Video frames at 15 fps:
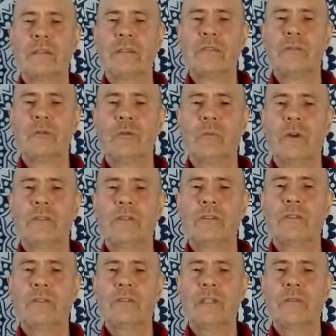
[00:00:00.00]
It's
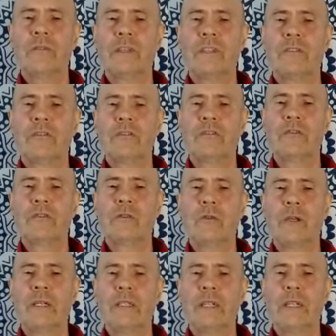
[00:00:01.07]
almost as if it's
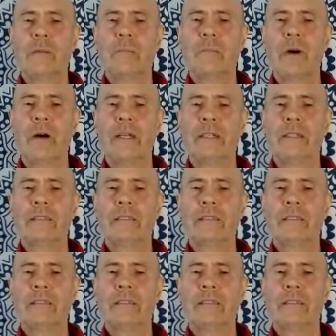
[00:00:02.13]
doing it by